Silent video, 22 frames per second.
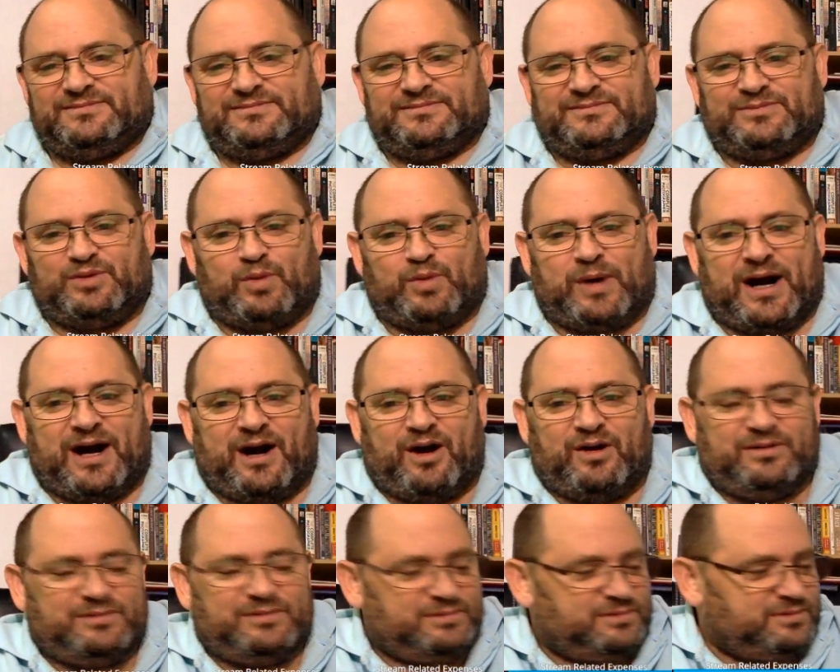
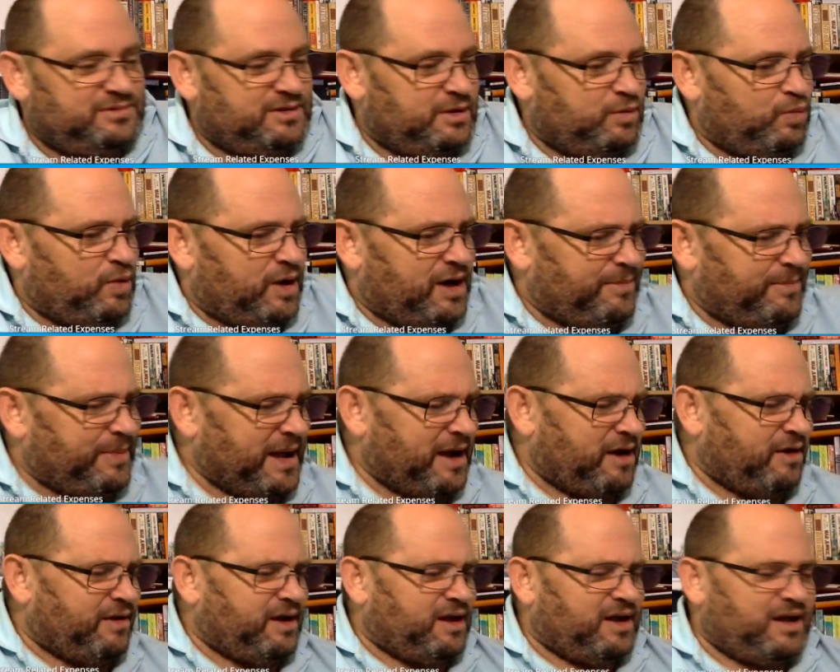Wow. What
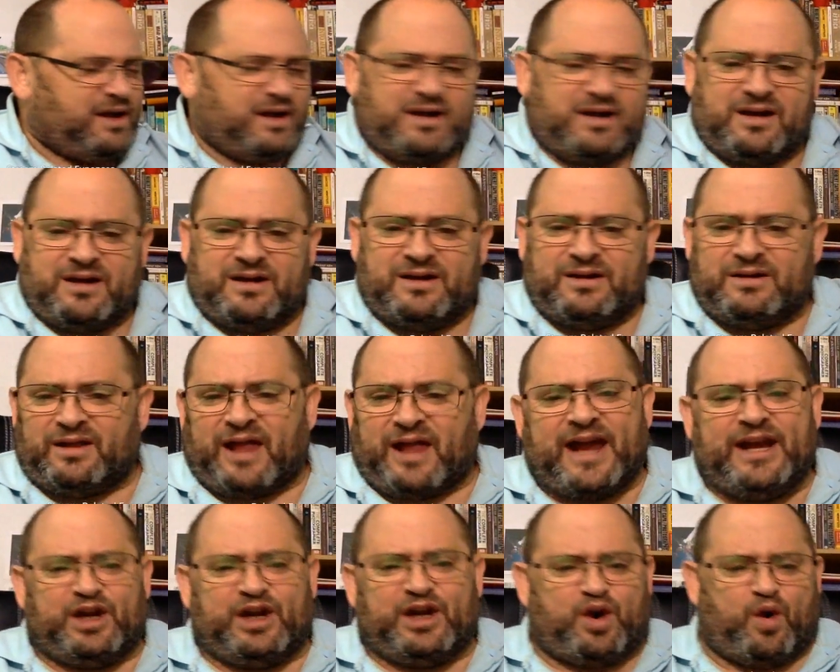about
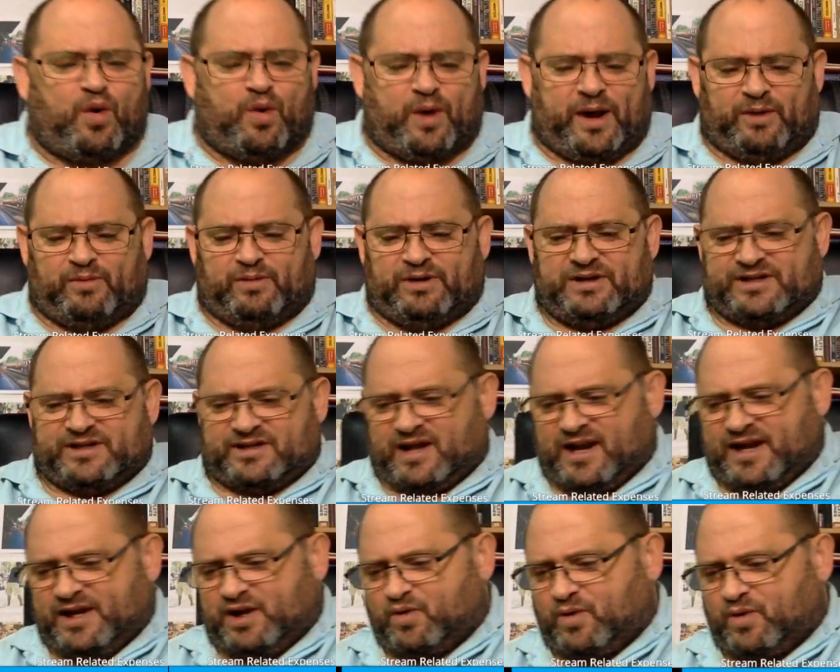Litecoin? What is
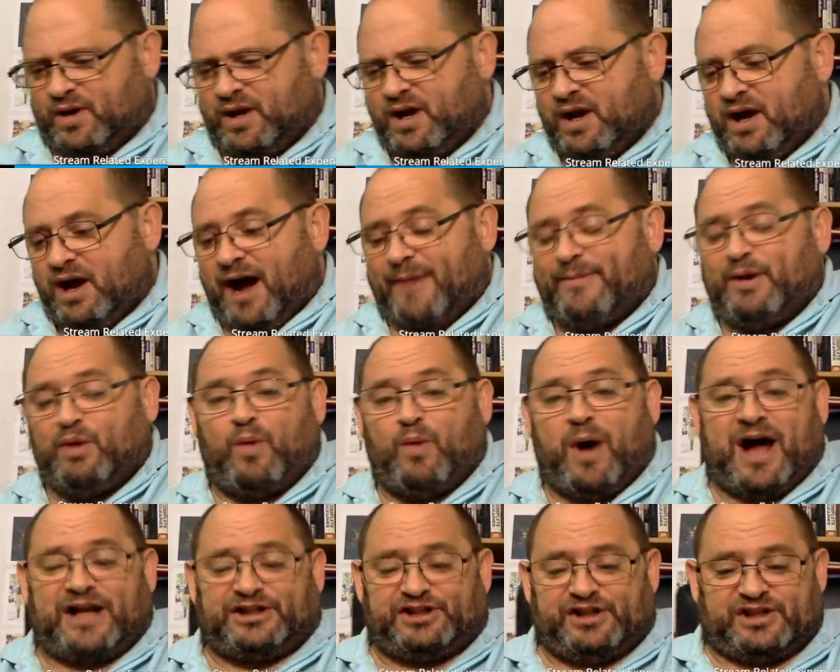Litecoin? I've been
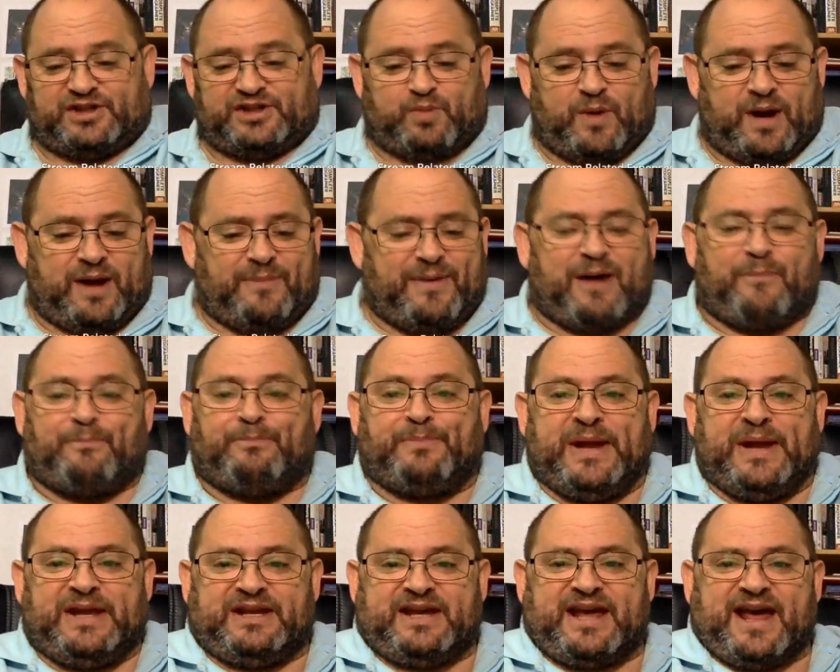watching this. What about
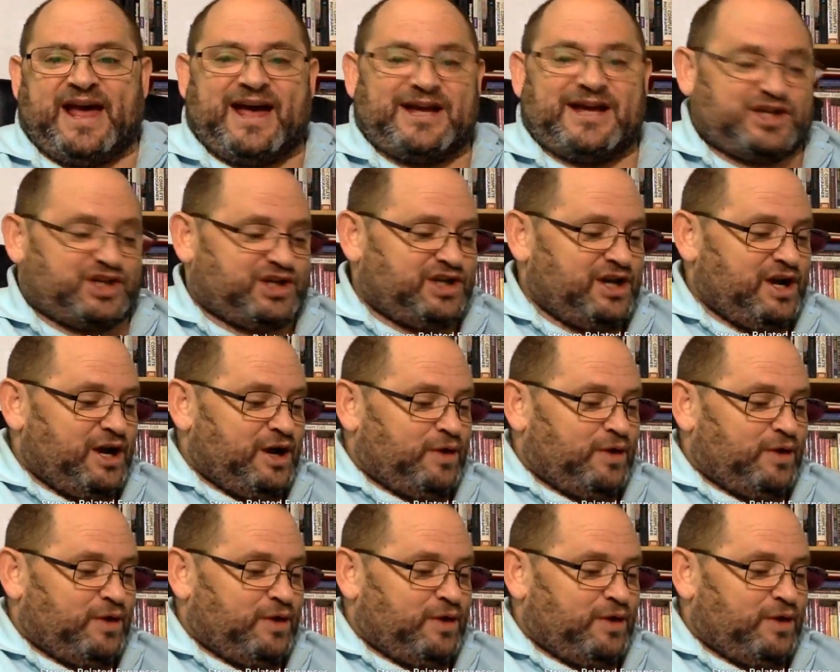BitCash?